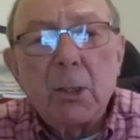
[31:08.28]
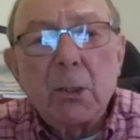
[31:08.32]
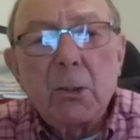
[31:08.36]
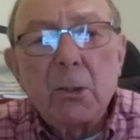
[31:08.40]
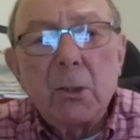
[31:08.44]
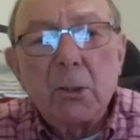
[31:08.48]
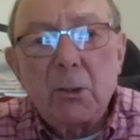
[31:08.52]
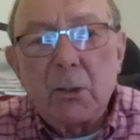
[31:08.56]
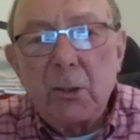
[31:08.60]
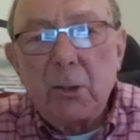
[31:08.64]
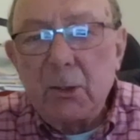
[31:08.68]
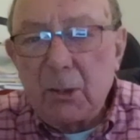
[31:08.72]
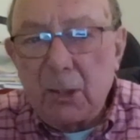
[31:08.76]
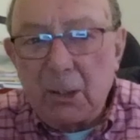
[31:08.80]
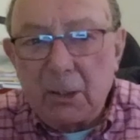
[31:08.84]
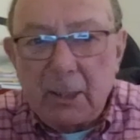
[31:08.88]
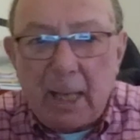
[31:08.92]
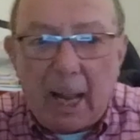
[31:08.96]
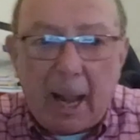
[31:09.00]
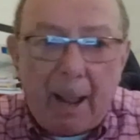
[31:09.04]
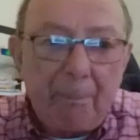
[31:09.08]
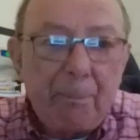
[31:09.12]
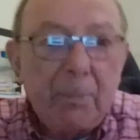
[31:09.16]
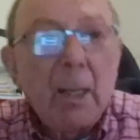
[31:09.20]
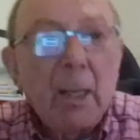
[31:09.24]
businesses in
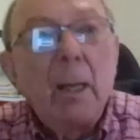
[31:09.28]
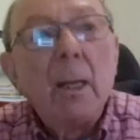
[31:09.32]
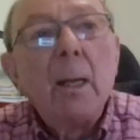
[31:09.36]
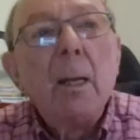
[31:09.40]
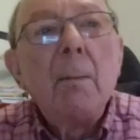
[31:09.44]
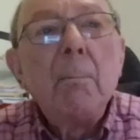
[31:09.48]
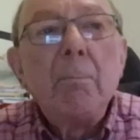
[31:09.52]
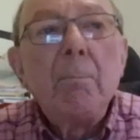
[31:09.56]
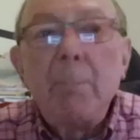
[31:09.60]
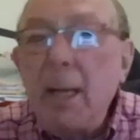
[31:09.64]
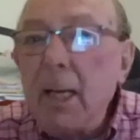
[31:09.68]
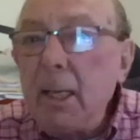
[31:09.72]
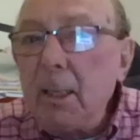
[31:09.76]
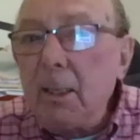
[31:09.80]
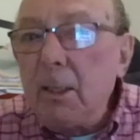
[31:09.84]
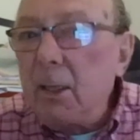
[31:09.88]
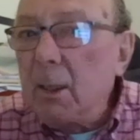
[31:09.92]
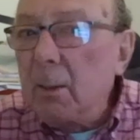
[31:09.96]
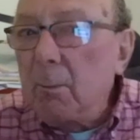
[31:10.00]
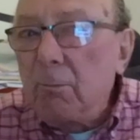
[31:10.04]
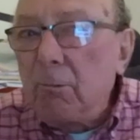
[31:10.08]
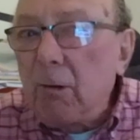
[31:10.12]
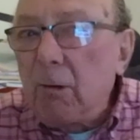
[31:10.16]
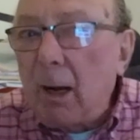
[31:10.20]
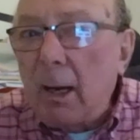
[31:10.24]
that
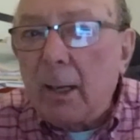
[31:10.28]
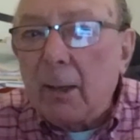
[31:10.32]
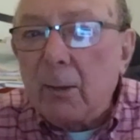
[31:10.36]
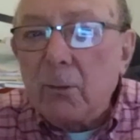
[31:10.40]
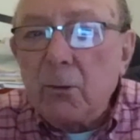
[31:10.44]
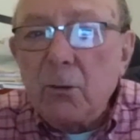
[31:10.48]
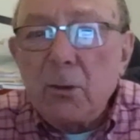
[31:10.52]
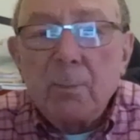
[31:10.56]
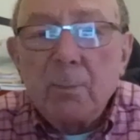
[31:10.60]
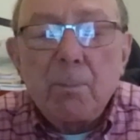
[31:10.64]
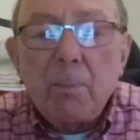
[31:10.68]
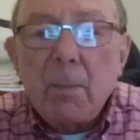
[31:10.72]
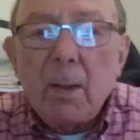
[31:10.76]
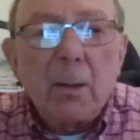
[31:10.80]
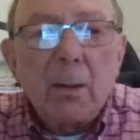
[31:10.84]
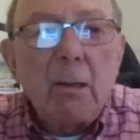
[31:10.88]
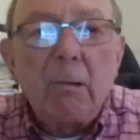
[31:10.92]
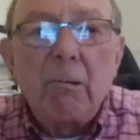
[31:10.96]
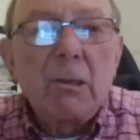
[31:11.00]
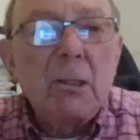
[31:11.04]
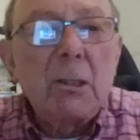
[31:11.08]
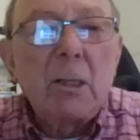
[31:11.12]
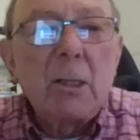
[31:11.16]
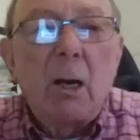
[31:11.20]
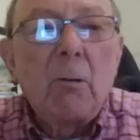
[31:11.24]
medium range,
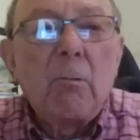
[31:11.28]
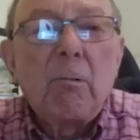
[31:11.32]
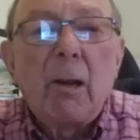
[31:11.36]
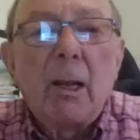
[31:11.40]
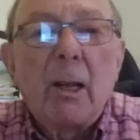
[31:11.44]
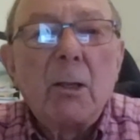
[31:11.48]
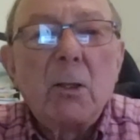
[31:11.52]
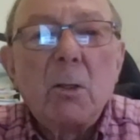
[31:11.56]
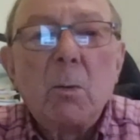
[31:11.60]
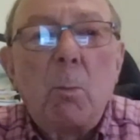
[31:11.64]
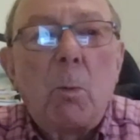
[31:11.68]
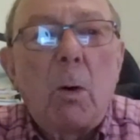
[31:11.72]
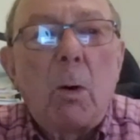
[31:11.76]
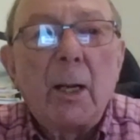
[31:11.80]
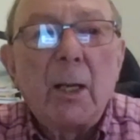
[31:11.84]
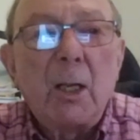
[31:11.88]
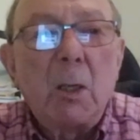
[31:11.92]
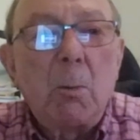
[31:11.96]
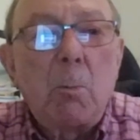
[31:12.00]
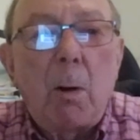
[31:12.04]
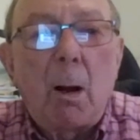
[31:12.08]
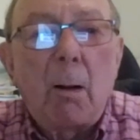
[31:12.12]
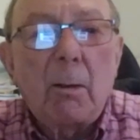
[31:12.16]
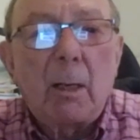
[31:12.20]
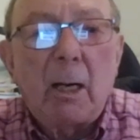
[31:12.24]
there is no reason why
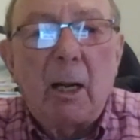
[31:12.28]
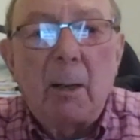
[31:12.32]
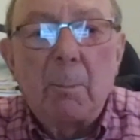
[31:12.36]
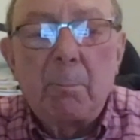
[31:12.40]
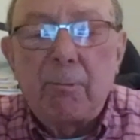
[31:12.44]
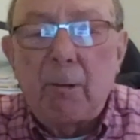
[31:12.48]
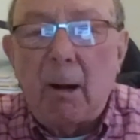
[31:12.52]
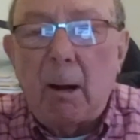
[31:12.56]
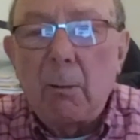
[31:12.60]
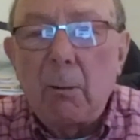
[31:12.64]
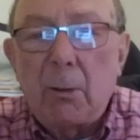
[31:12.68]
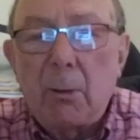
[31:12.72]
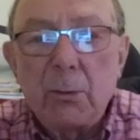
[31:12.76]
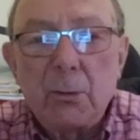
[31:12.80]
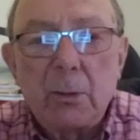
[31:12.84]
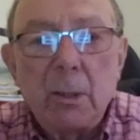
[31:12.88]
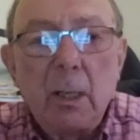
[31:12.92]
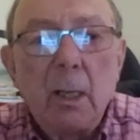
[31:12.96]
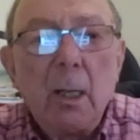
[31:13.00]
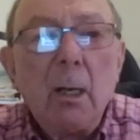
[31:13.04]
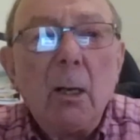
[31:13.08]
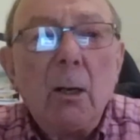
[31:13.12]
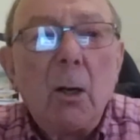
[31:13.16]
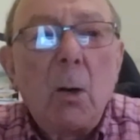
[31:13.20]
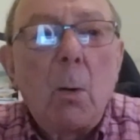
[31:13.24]
you won't have brokers
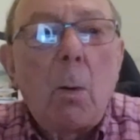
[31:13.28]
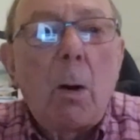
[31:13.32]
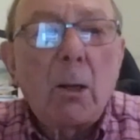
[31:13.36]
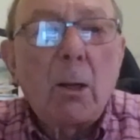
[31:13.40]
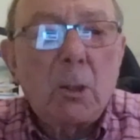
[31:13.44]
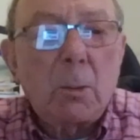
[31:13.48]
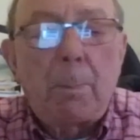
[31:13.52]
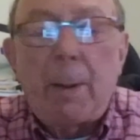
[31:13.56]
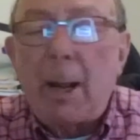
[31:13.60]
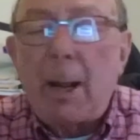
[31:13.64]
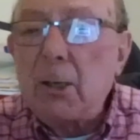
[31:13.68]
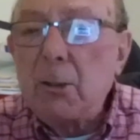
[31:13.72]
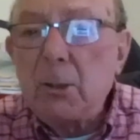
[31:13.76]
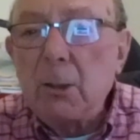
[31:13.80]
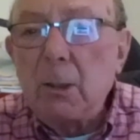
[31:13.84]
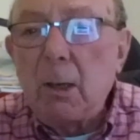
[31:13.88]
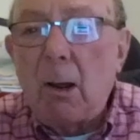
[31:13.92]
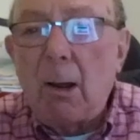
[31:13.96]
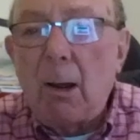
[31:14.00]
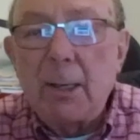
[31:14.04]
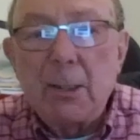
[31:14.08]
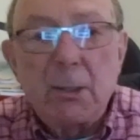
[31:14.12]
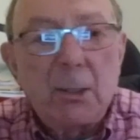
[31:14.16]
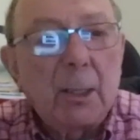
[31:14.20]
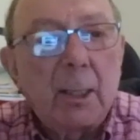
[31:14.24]
who are
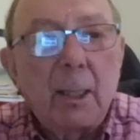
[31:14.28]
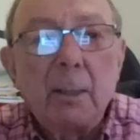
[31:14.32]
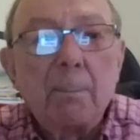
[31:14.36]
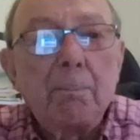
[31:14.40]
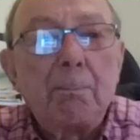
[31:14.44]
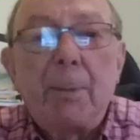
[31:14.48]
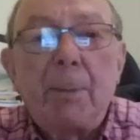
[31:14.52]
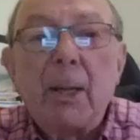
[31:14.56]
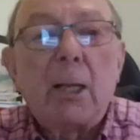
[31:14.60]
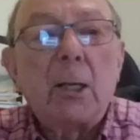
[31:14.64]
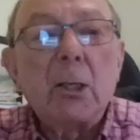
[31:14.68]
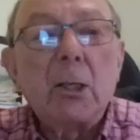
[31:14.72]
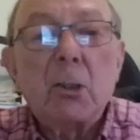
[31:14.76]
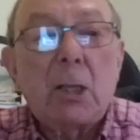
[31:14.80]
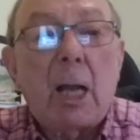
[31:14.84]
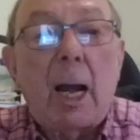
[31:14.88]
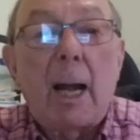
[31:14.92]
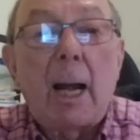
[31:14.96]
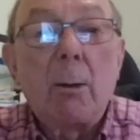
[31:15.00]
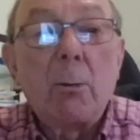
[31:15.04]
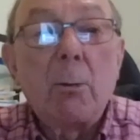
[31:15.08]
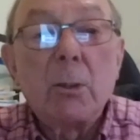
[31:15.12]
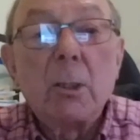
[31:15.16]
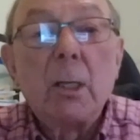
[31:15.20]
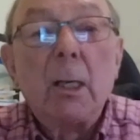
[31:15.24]
specialising in bigger
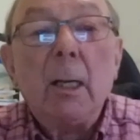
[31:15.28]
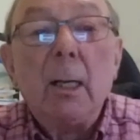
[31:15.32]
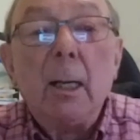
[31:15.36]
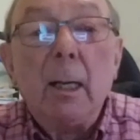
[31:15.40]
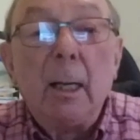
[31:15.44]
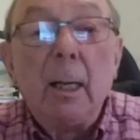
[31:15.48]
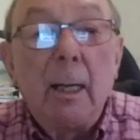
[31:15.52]
sales,